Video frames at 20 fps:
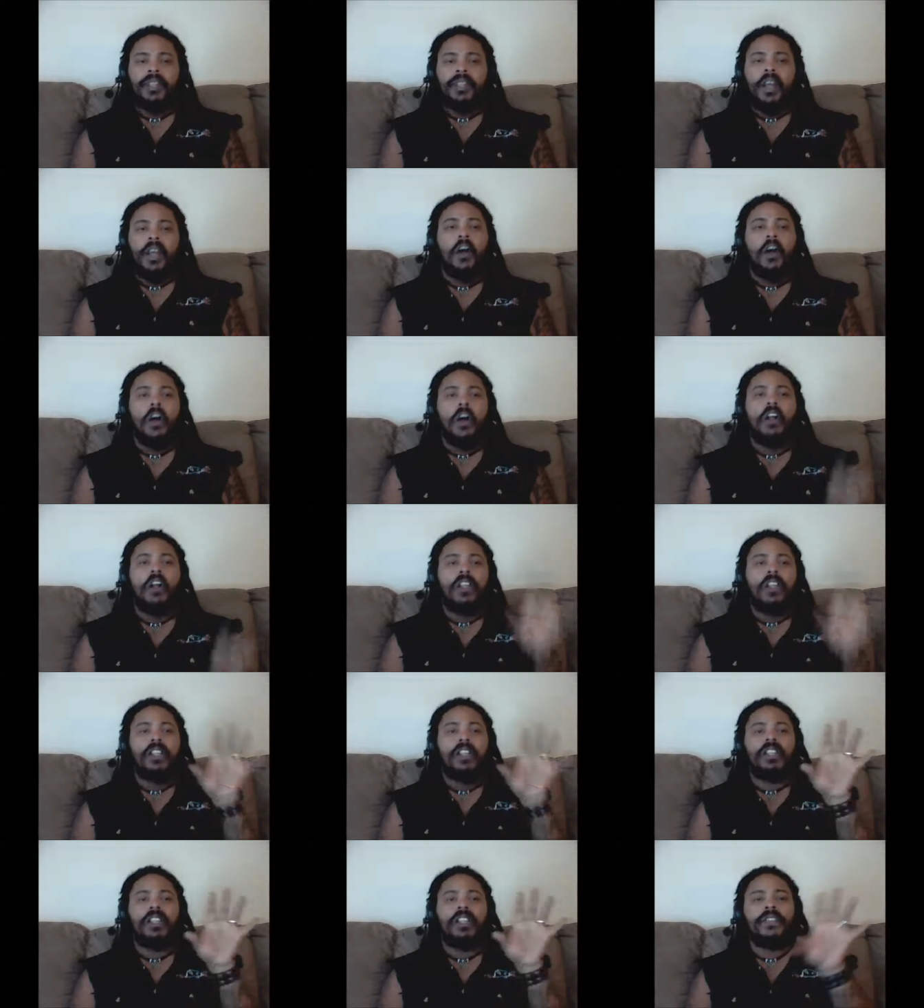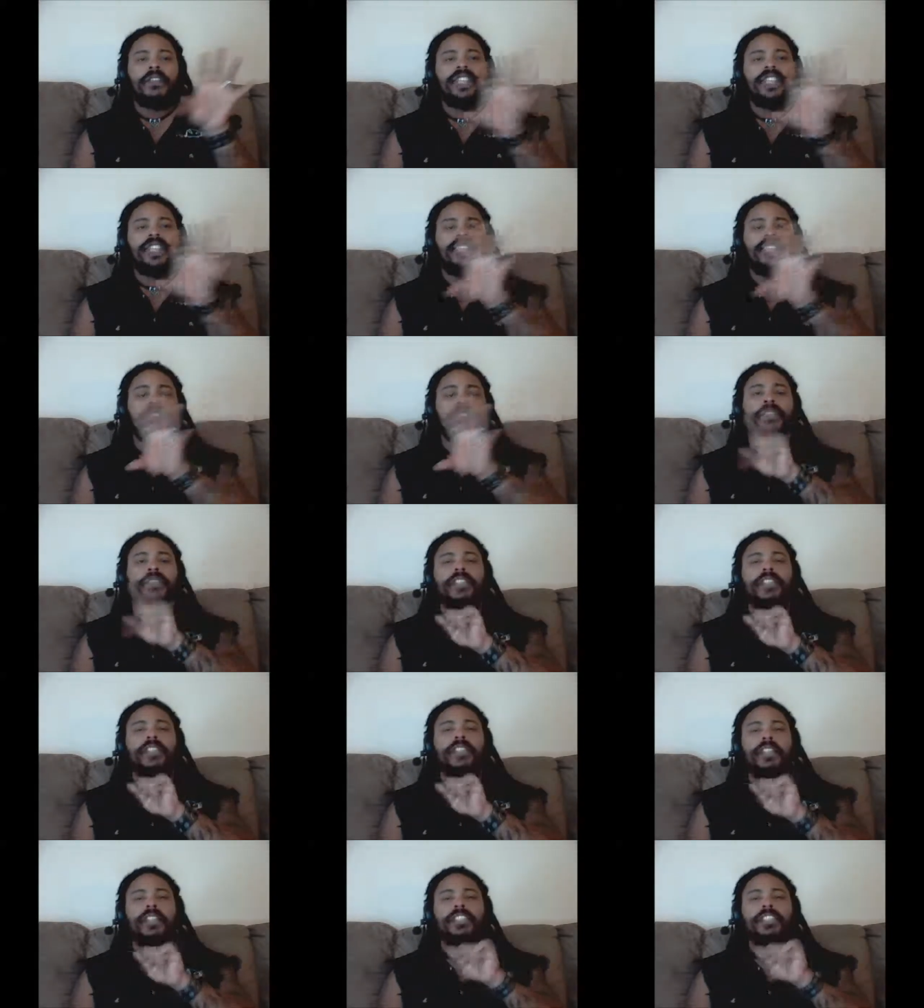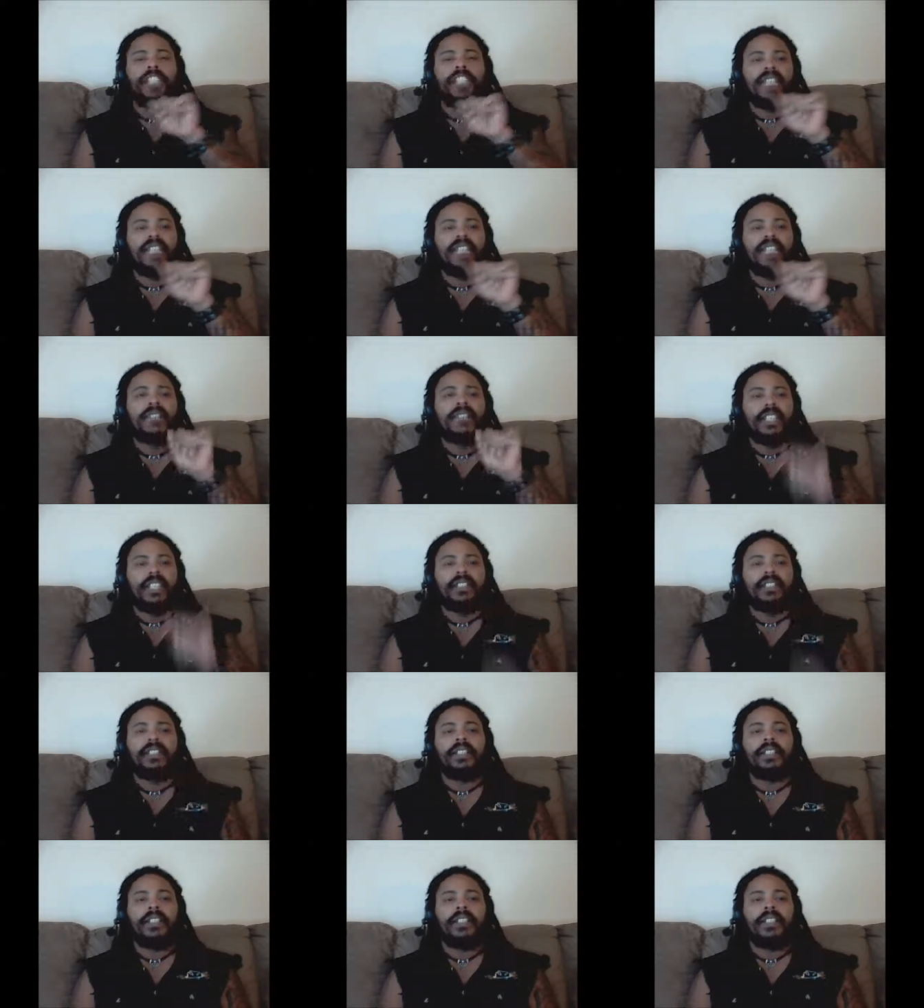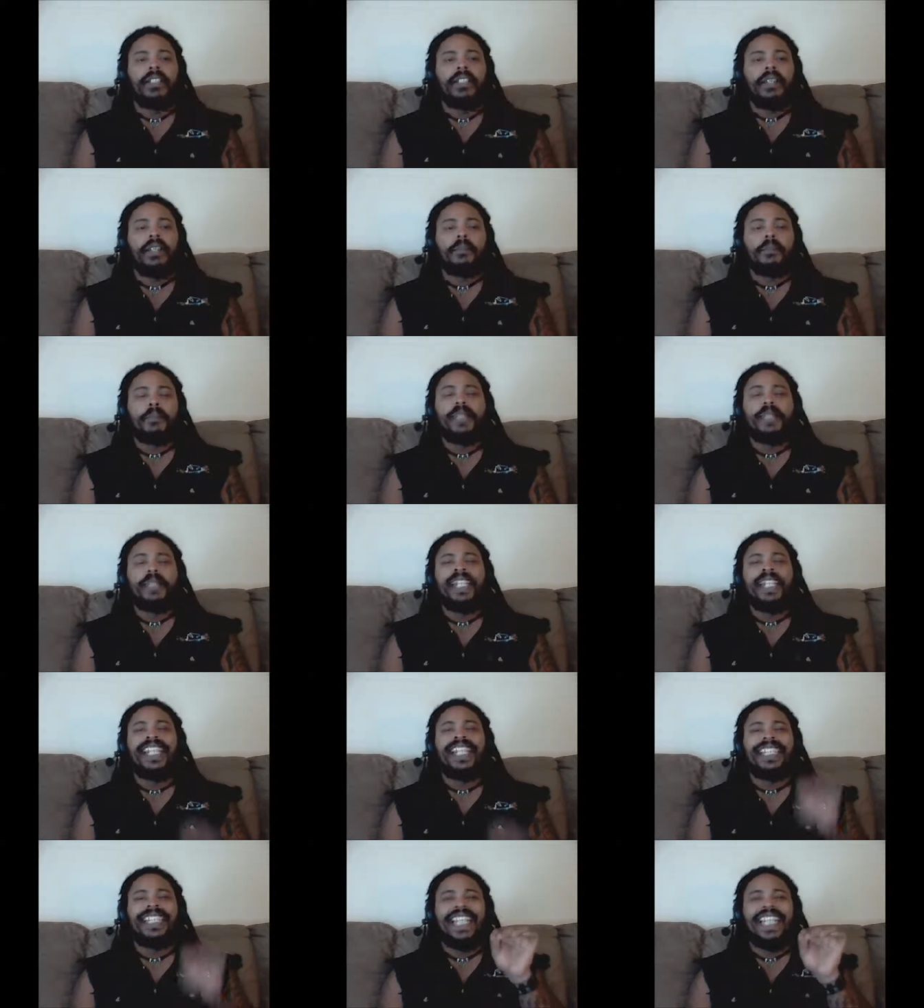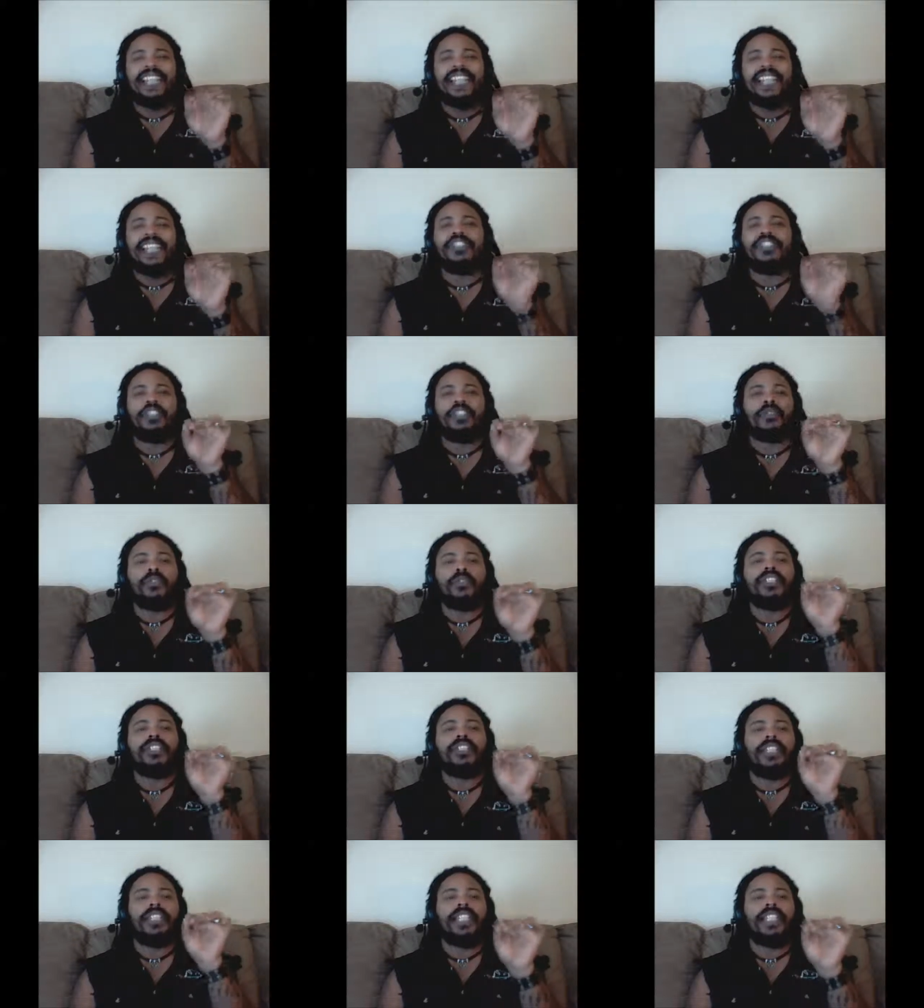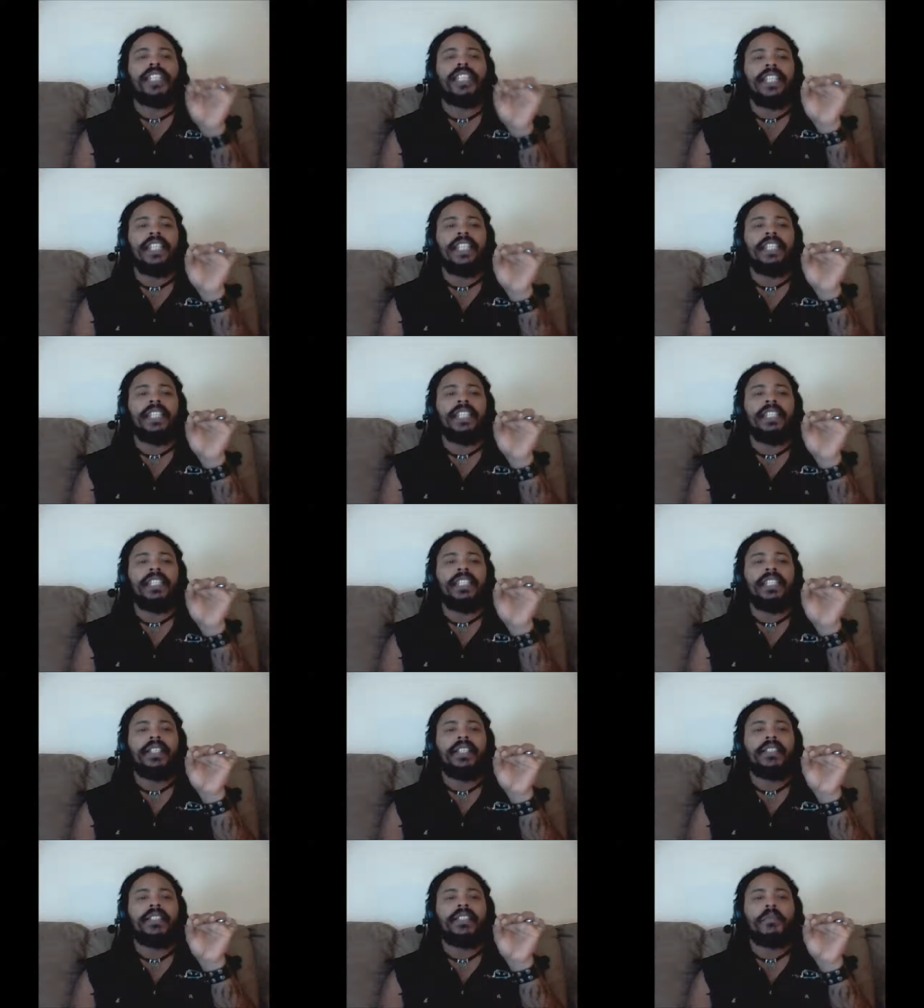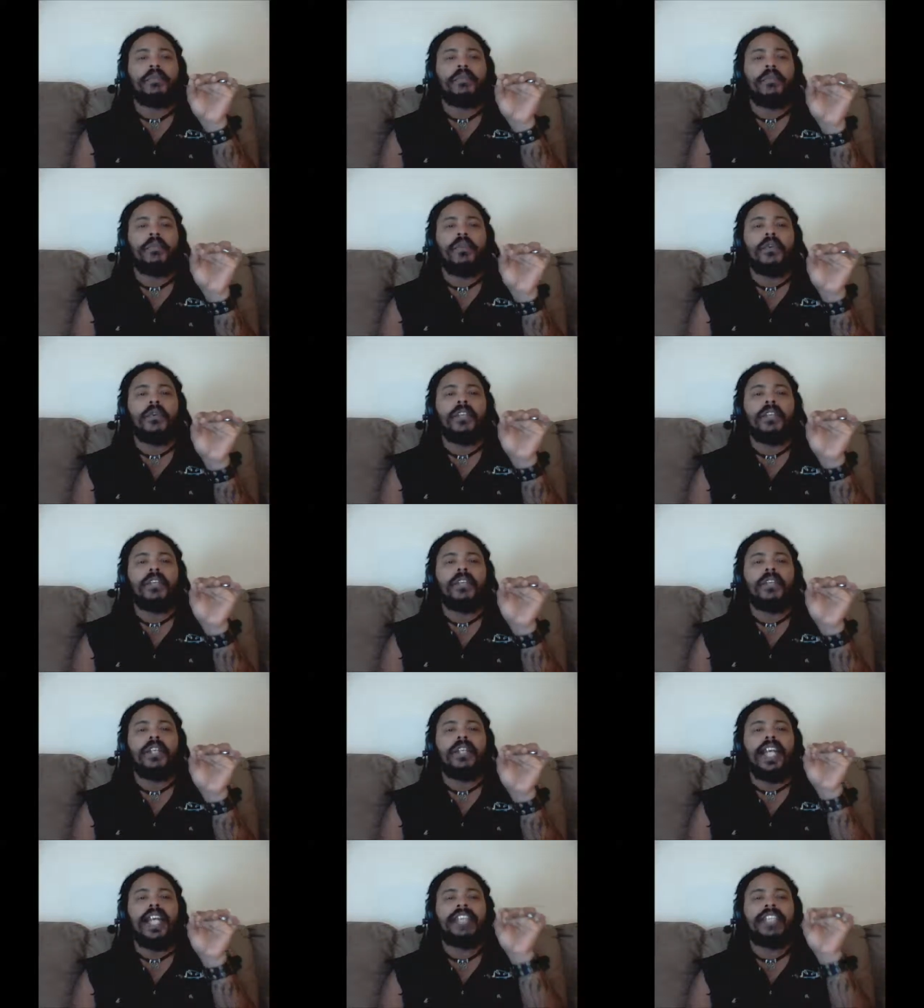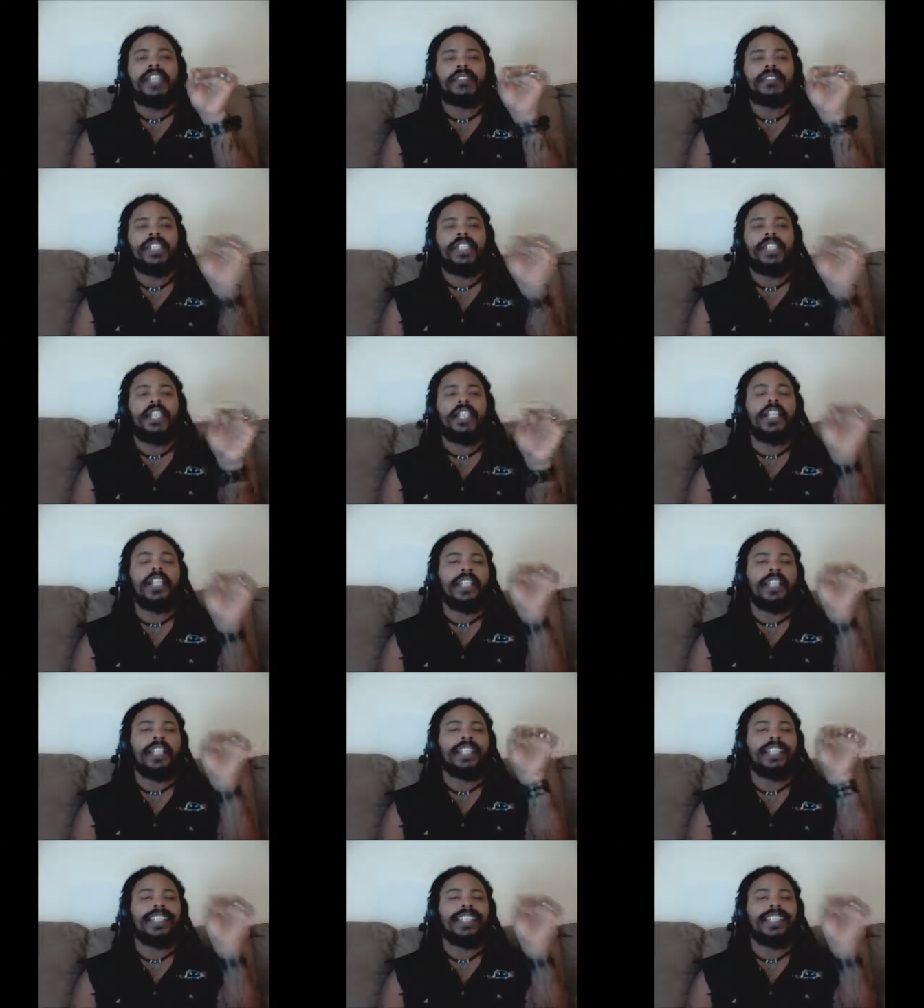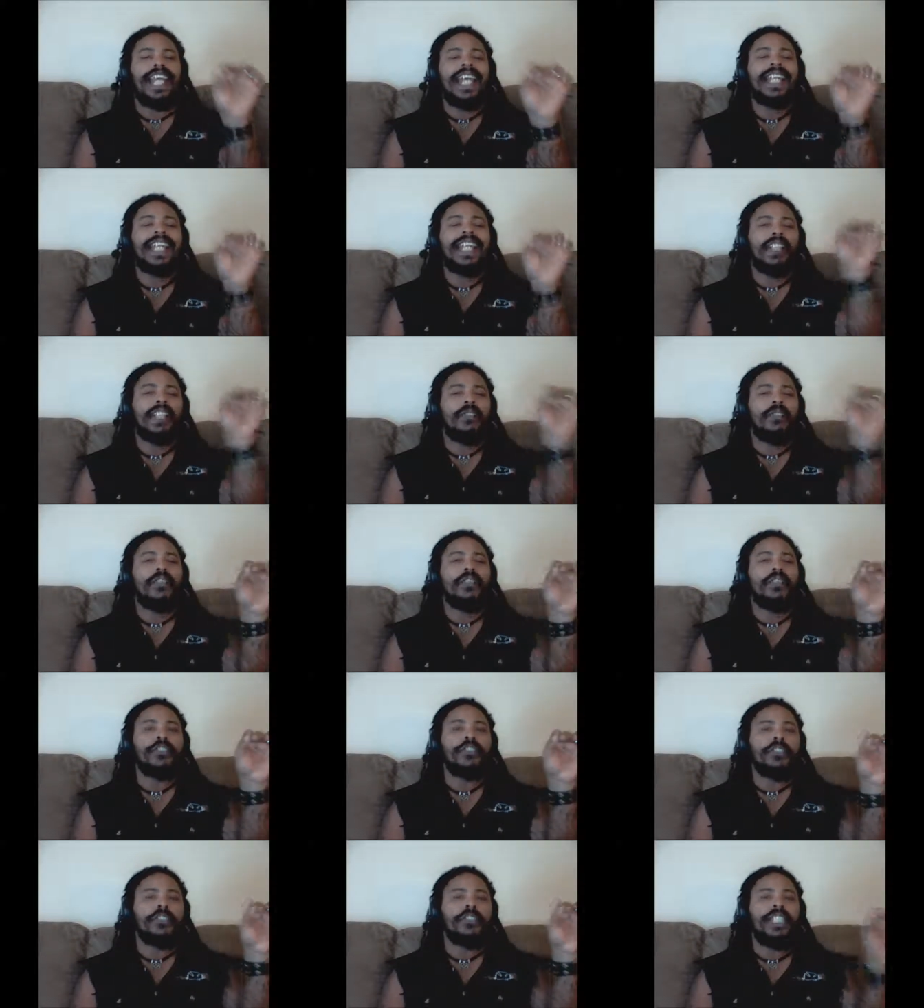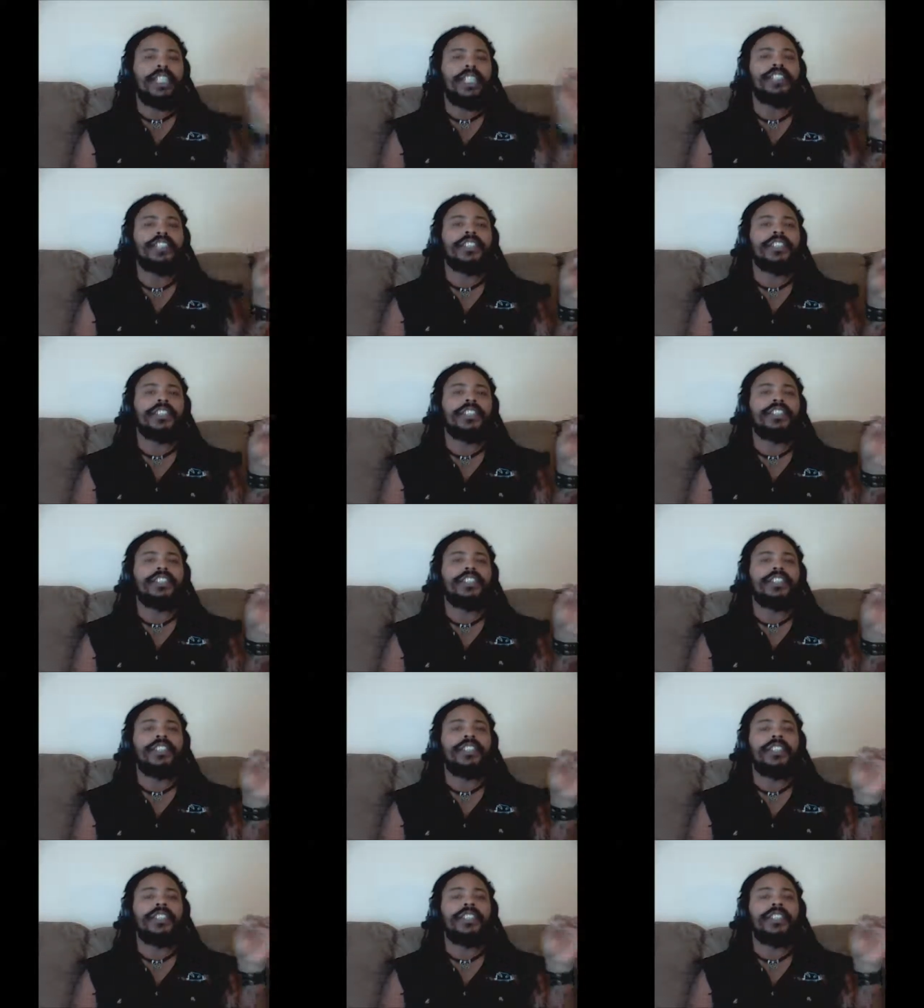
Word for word: All of these symbols are significant, but unless you study the more esoteric side of those religions,